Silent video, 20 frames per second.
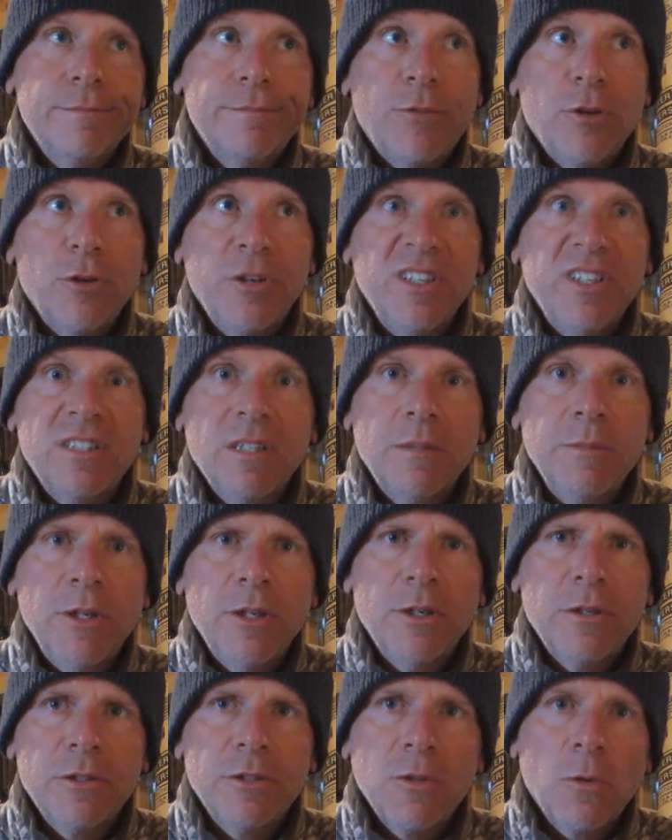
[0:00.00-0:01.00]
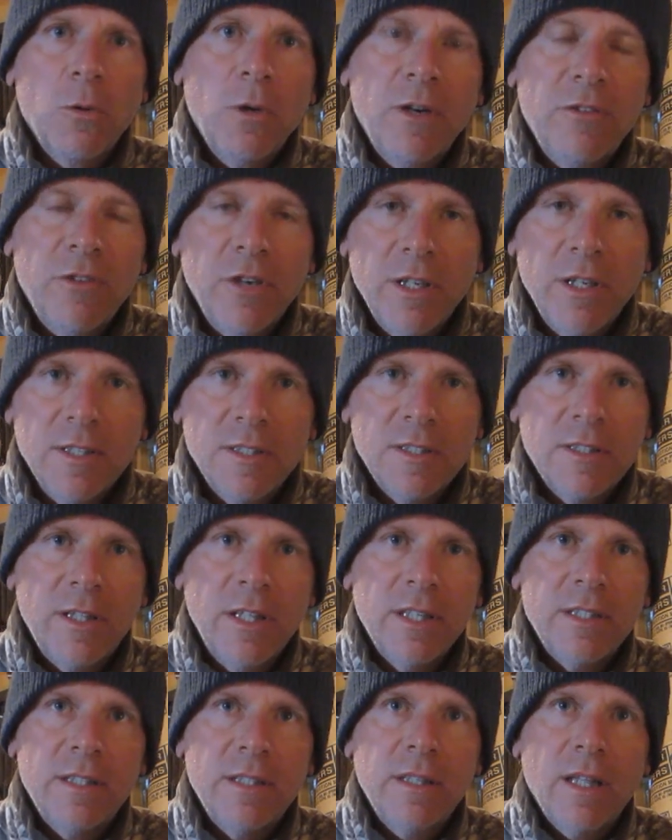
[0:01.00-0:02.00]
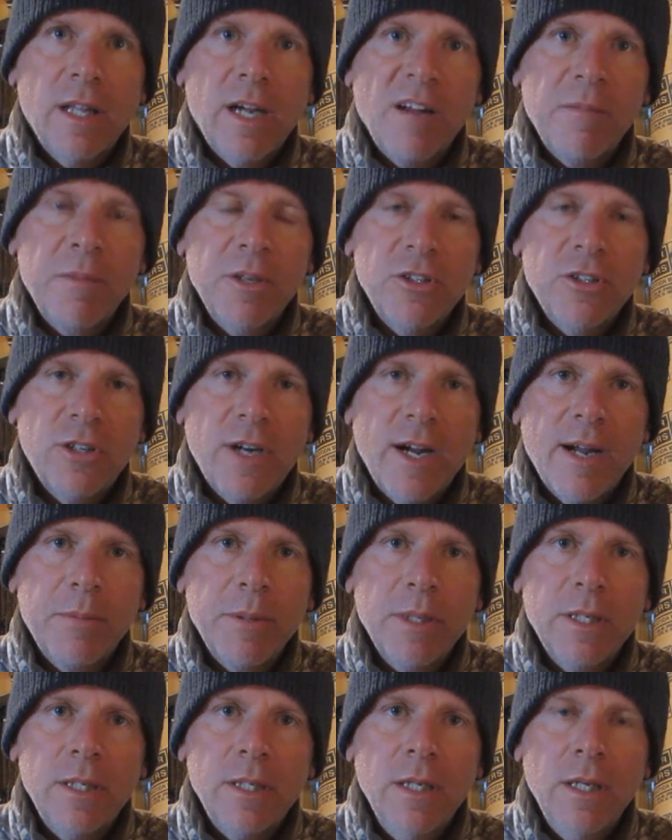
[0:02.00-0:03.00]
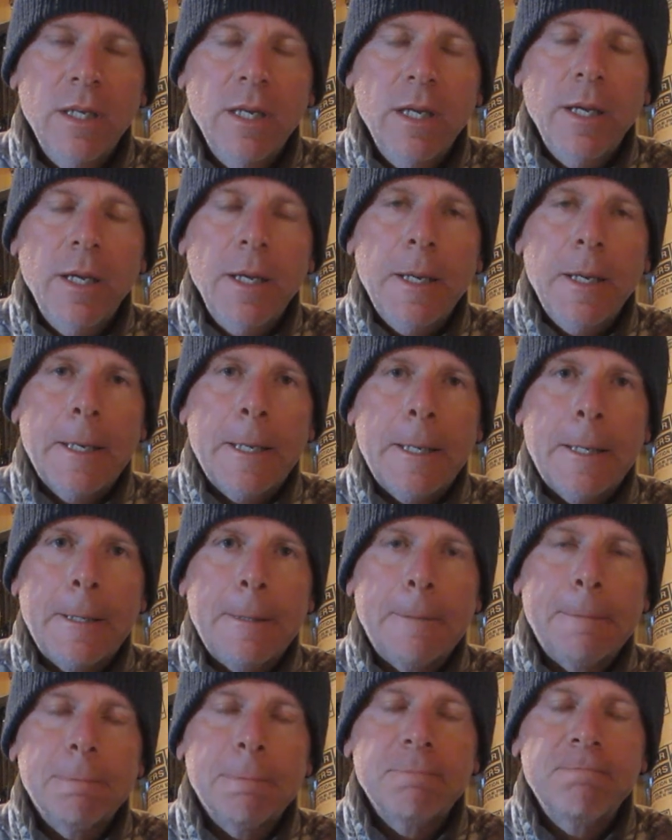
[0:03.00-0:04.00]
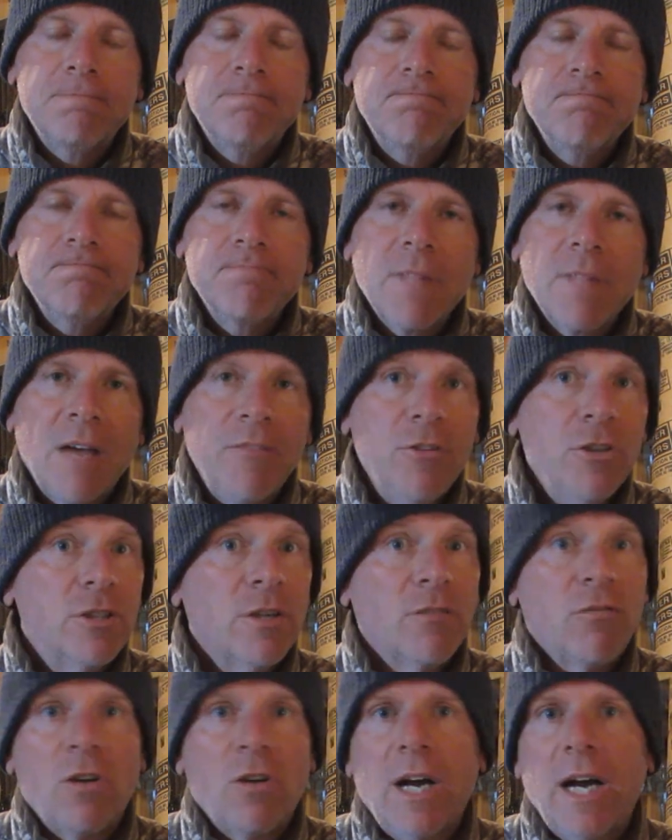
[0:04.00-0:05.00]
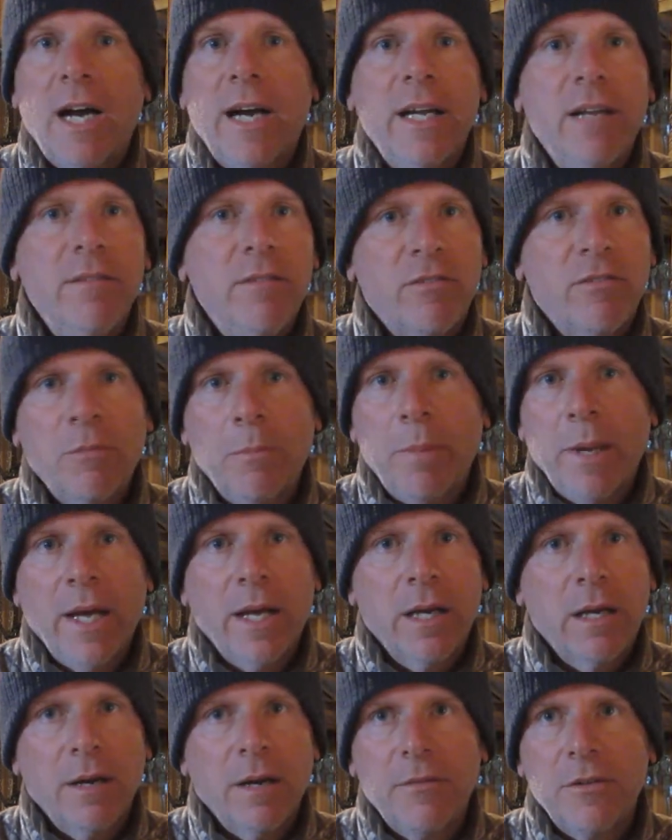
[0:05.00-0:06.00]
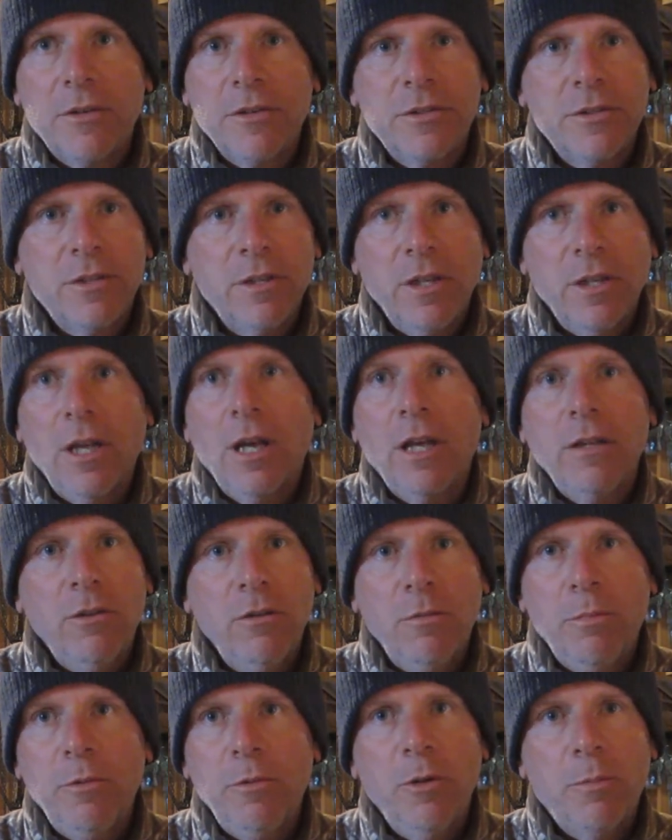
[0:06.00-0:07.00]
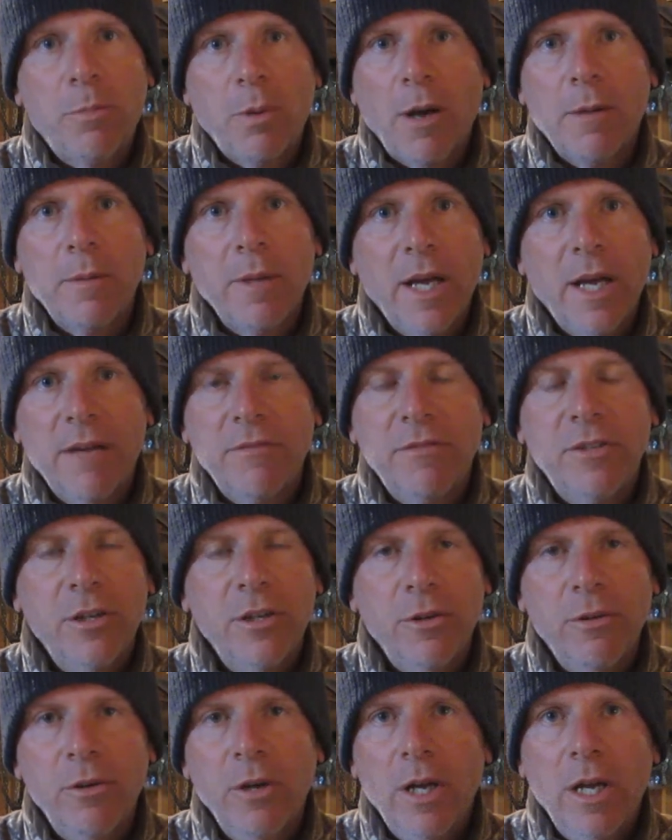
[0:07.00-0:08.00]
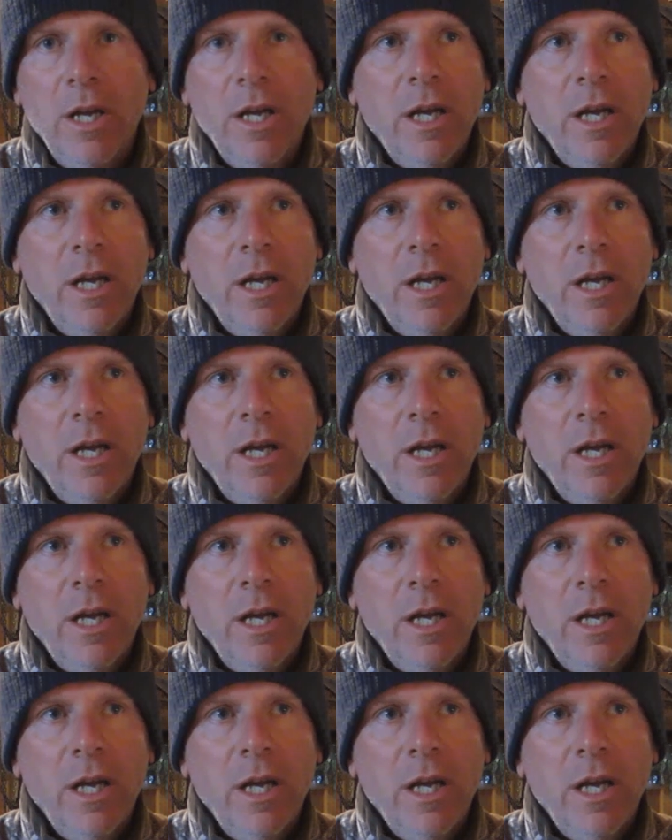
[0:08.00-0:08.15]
30 some years or whatever it is that I've been trapping, I've used a variety of different pan covers. You probably have too.